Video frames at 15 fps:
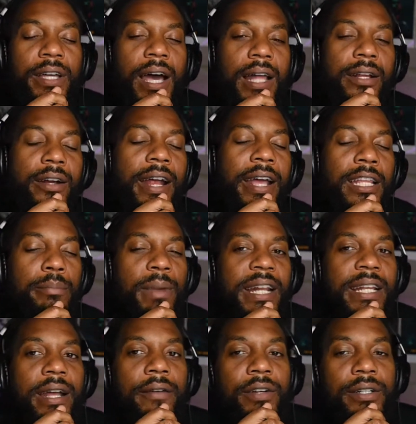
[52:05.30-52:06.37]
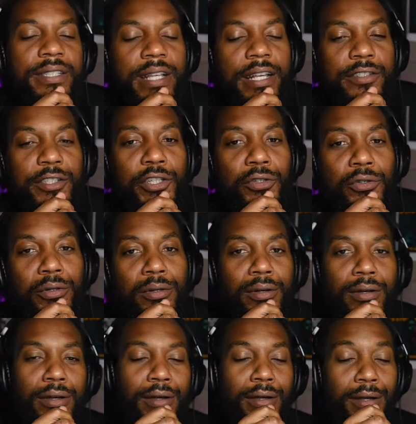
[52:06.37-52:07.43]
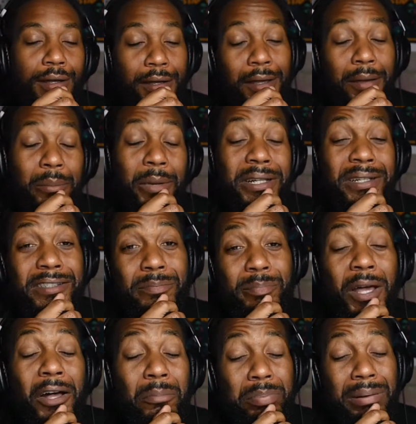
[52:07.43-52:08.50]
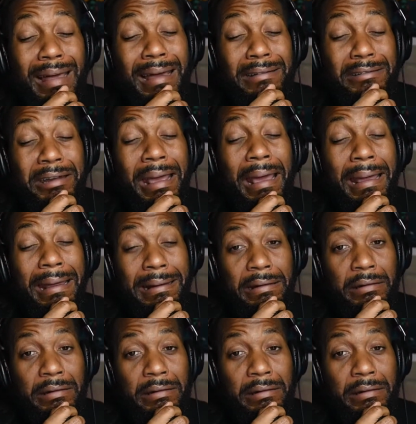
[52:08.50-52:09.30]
or anybody ever says to you, but it's spell plantain,